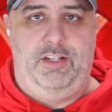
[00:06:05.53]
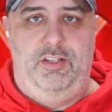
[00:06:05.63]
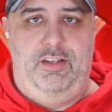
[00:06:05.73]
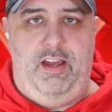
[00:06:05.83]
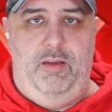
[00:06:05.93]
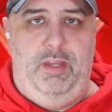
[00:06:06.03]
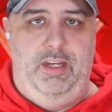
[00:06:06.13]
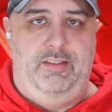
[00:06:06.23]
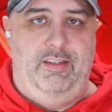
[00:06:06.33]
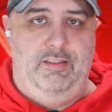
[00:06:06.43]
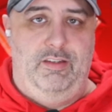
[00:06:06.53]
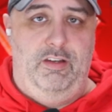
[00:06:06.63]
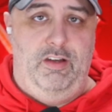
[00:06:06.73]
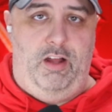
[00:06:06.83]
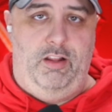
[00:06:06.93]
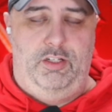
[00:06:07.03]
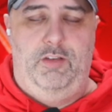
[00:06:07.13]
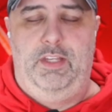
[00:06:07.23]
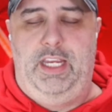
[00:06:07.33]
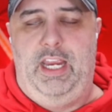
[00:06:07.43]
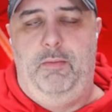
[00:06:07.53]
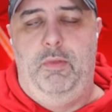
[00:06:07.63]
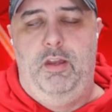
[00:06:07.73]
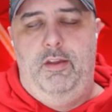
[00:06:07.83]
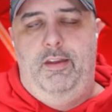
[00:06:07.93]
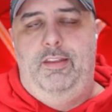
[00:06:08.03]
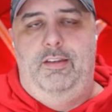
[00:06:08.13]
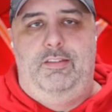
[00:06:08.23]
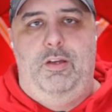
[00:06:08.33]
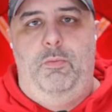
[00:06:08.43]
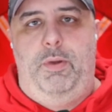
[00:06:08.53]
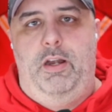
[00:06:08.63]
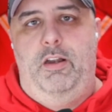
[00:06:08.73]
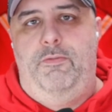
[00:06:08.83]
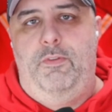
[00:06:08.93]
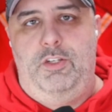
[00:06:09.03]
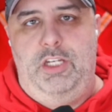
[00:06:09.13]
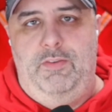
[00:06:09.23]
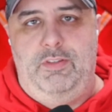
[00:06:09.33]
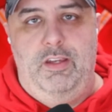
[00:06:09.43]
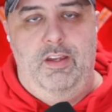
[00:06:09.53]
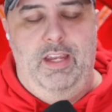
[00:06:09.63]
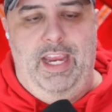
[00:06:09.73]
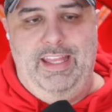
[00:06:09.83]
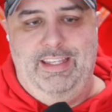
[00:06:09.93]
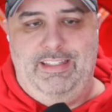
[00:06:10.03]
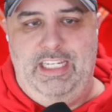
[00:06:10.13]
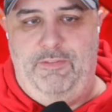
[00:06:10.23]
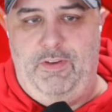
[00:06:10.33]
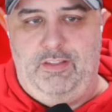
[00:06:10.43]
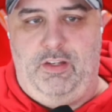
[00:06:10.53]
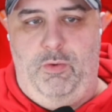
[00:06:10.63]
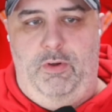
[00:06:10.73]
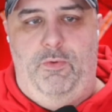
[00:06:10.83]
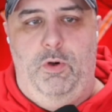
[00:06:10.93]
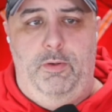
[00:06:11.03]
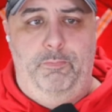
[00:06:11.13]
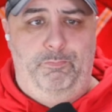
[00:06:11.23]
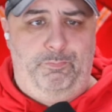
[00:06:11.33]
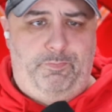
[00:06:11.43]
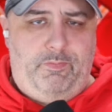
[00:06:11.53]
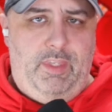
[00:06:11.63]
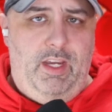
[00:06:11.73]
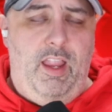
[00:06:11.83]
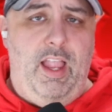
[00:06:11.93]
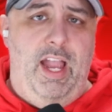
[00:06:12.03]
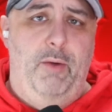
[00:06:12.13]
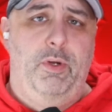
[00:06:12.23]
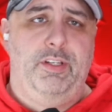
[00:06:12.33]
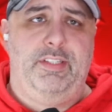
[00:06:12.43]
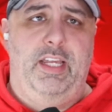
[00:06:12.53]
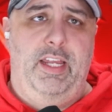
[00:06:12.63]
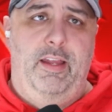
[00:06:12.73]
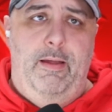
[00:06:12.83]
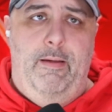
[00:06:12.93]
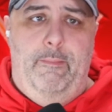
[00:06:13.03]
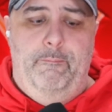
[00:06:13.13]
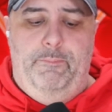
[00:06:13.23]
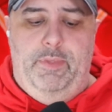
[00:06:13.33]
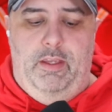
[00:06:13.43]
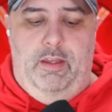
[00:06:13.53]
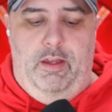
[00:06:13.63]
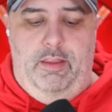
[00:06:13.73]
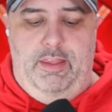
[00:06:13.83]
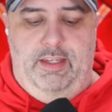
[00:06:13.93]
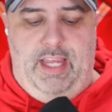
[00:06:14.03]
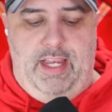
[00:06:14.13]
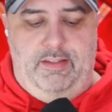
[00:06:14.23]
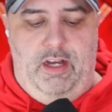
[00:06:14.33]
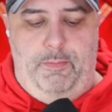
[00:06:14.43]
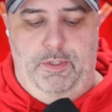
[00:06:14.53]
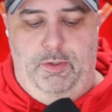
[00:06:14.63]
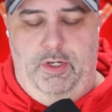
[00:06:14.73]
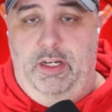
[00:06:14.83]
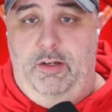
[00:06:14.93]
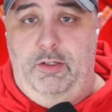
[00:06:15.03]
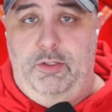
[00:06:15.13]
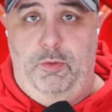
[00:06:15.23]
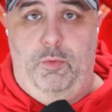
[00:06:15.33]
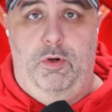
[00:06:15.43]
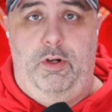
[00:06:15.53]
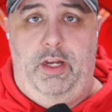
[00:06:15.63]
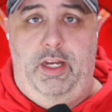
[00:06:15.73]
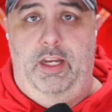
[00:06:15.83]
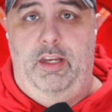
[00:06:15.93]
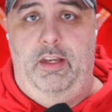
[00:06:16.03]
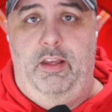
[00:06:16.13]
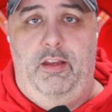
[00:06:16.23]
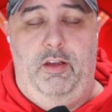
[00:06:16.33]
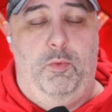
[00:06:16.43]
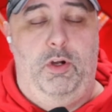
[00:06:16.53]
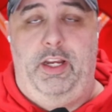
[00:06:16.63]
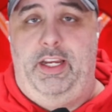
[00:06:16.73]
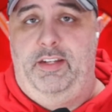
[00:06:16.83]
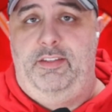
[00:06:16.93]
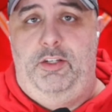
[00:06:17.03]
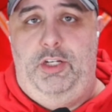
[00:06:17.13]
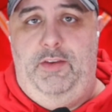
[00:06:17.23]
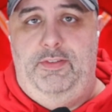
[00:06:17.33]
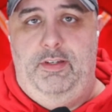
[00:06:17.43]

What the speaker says: time, and it's his knowledge of the game that is so imperative for the Chiefs and this defense going forward. I will say this has an opportunity to work against the Chiefs.